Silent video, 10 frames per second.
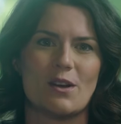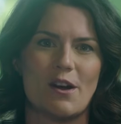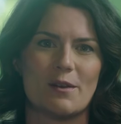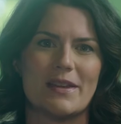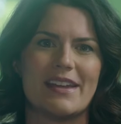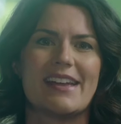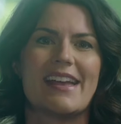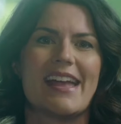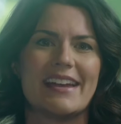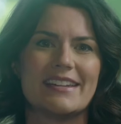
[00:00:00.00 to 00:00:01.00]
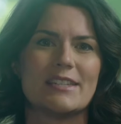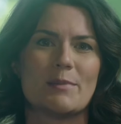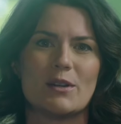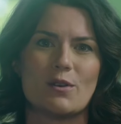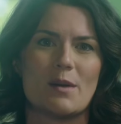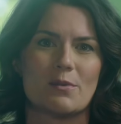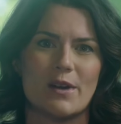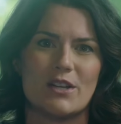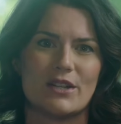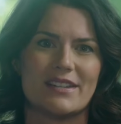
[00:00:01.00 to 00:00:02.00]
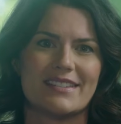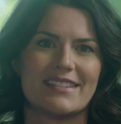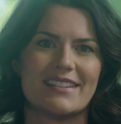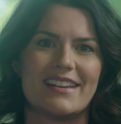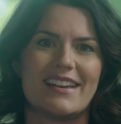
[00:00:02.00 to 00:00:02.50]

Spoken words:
Army and in special operations.